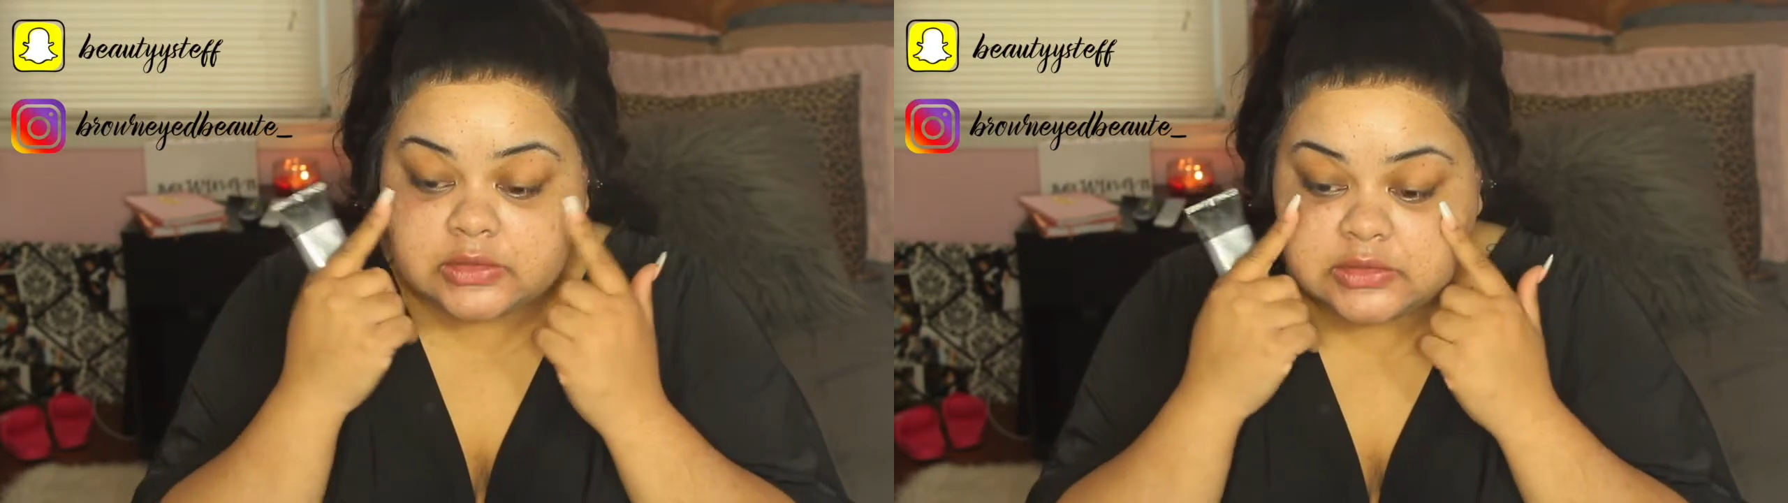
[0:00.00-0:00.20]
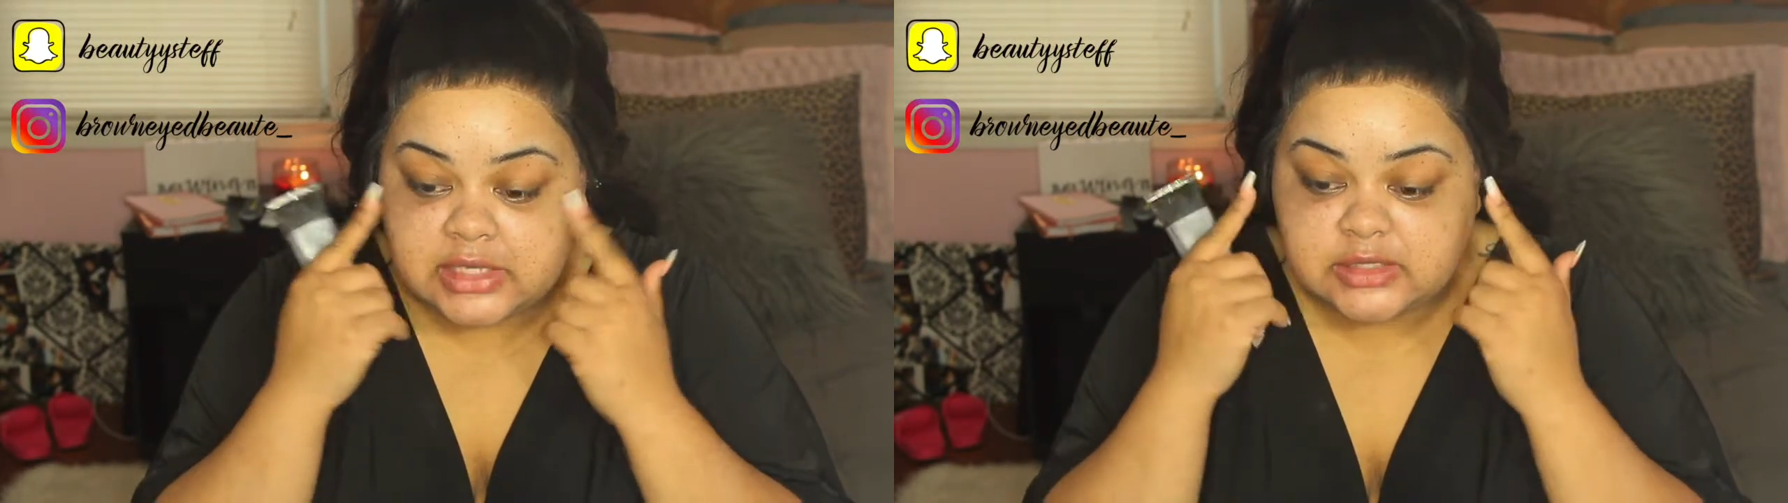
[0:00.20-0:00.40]

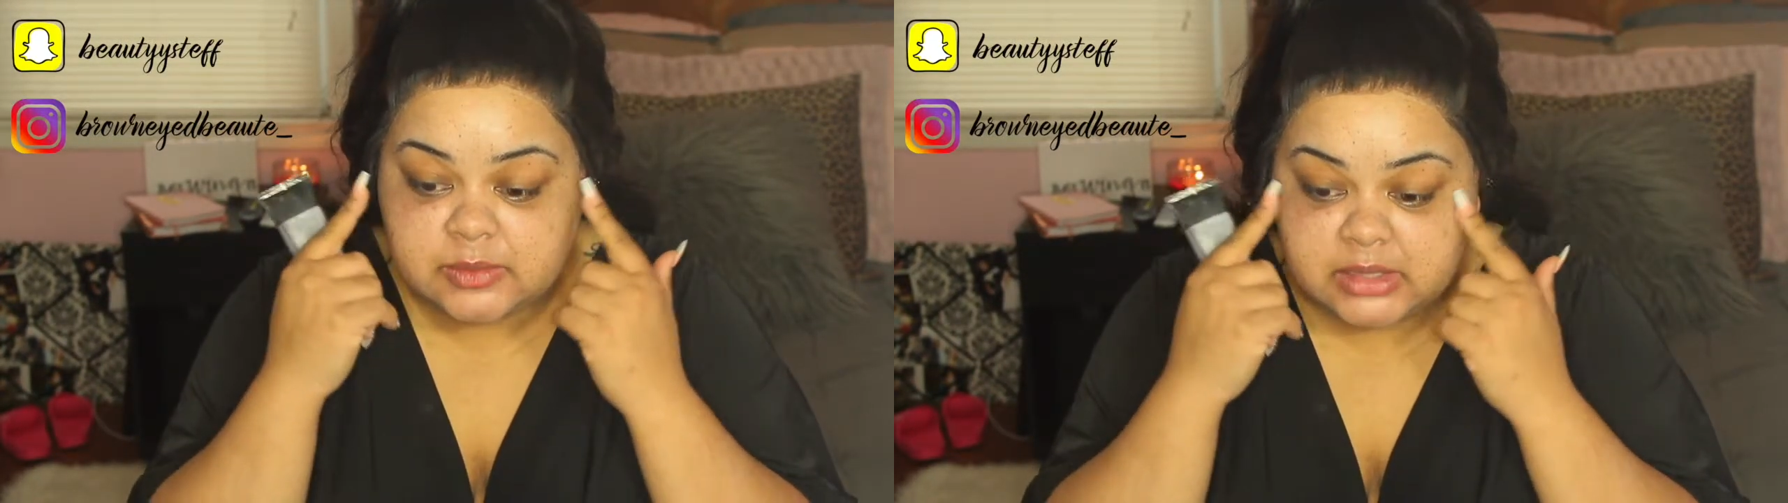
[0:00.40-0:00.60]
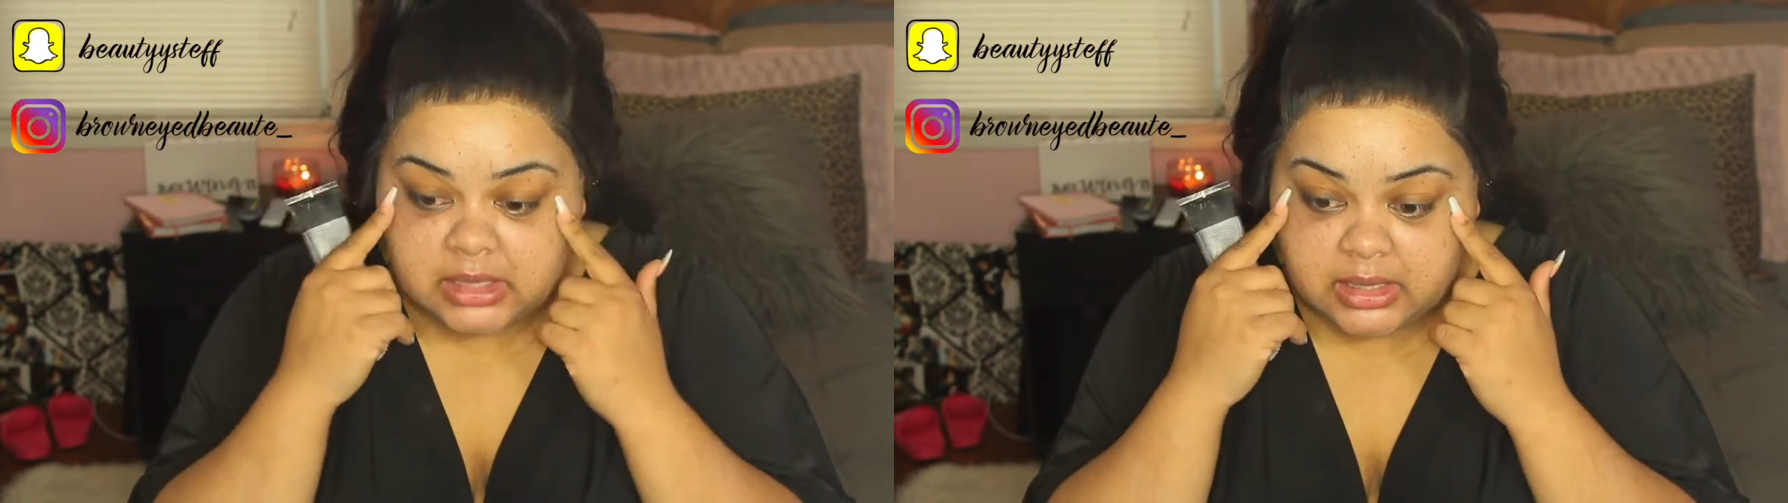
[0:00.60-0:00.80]
just
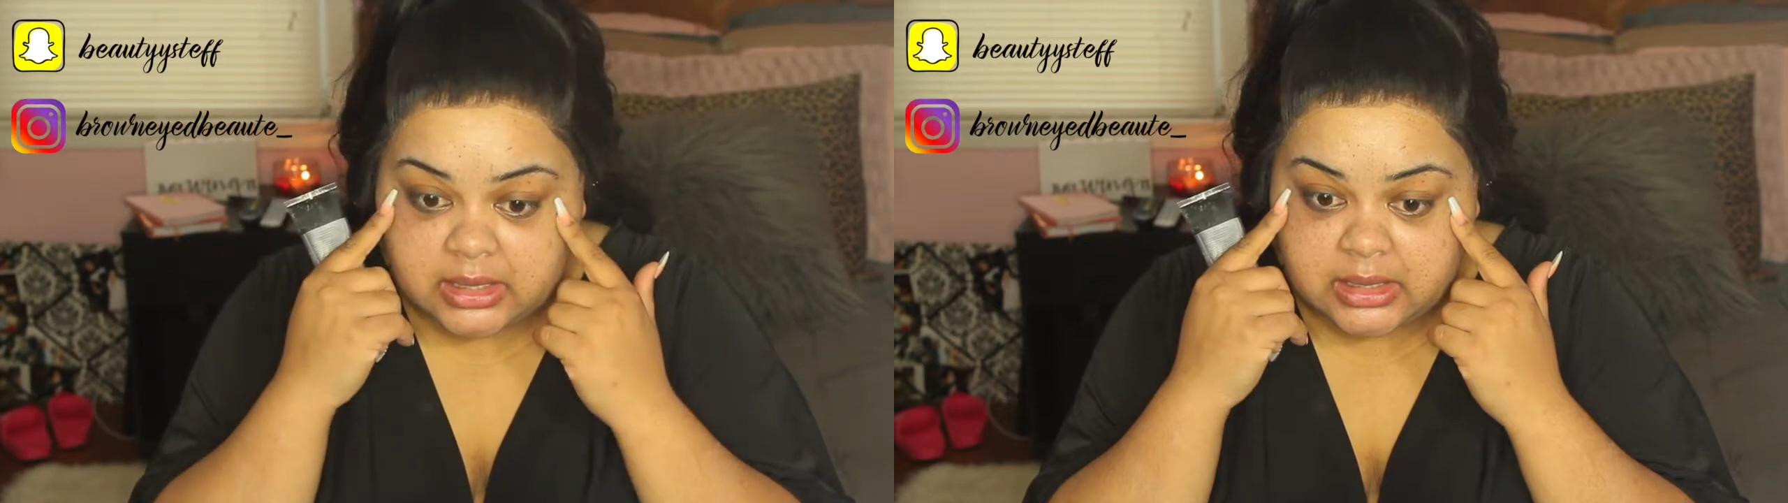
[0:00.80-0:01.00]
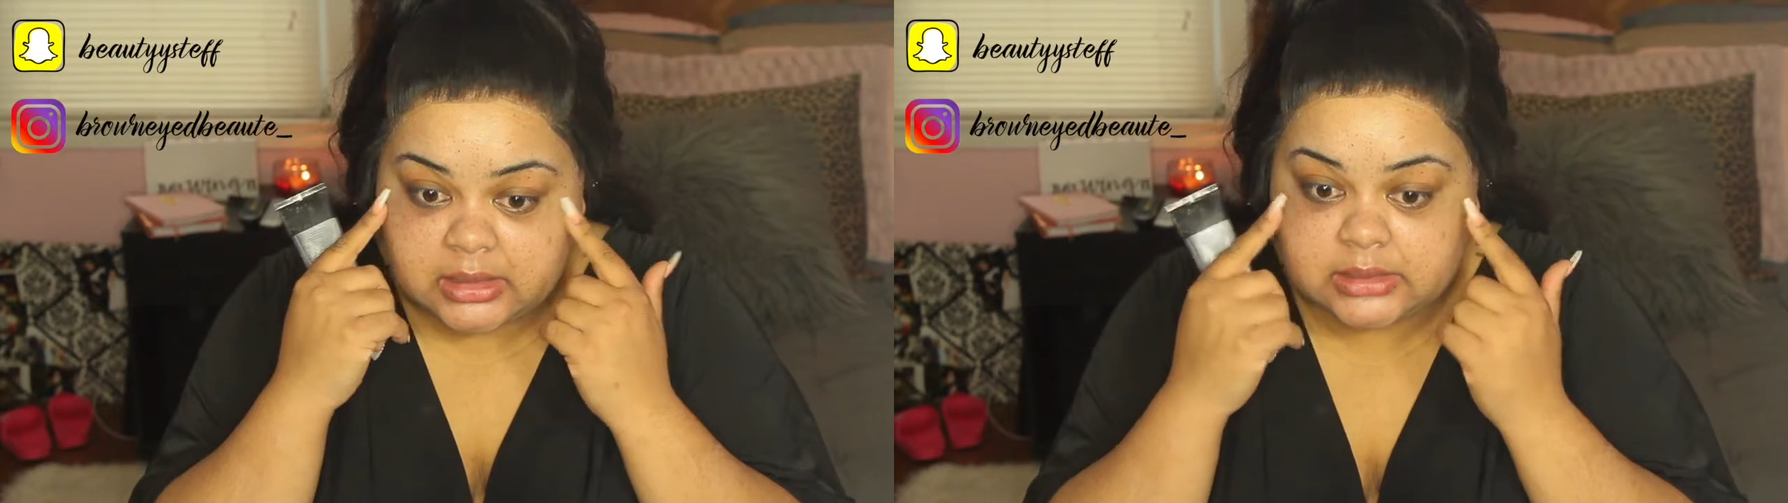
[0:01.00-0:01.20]

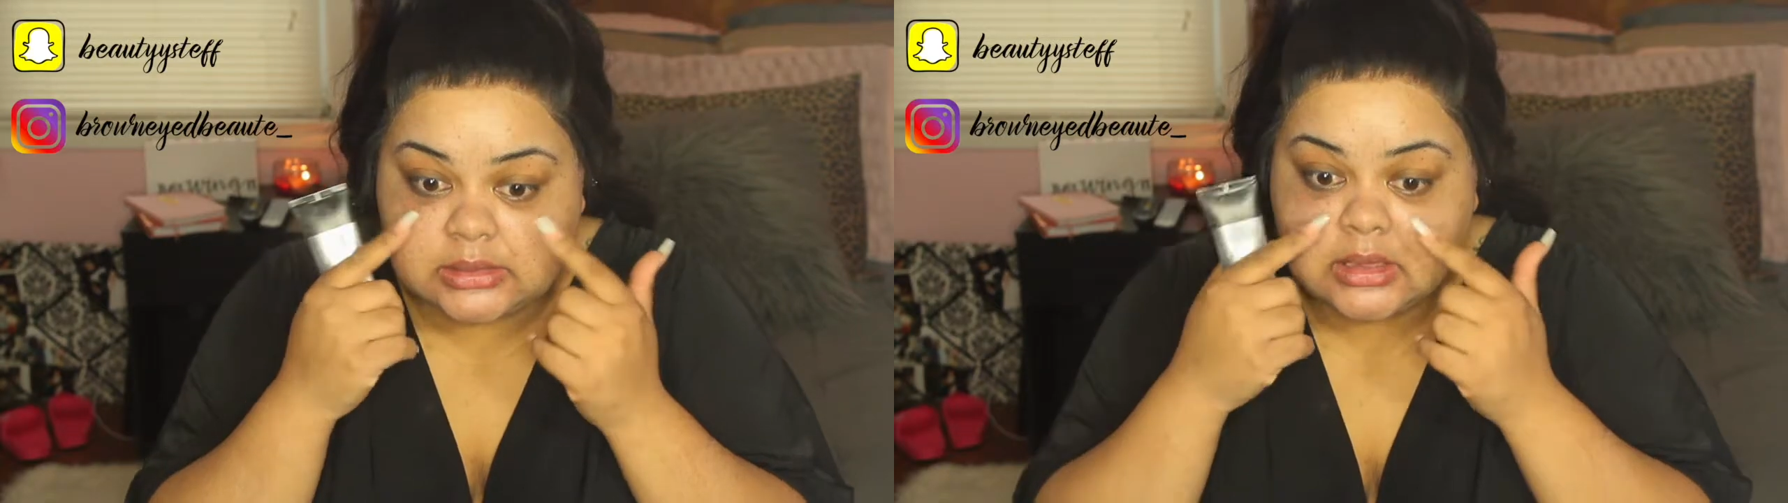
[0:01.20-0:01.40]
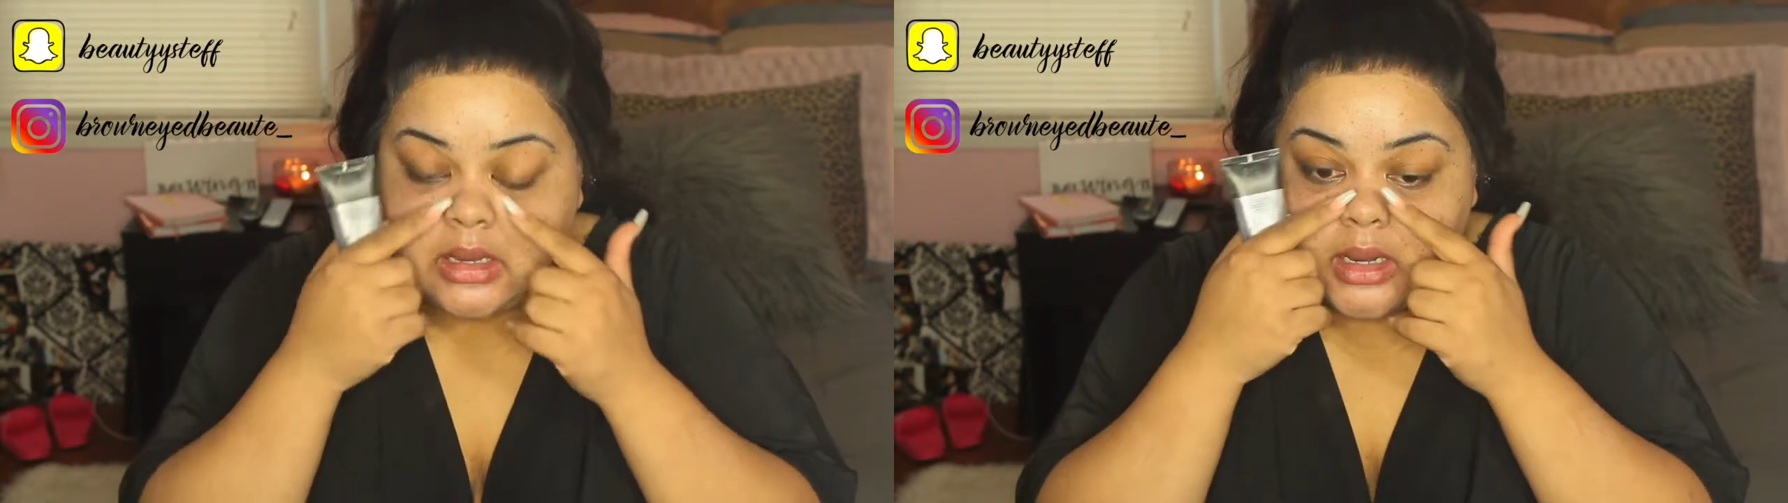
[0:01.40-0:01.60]
because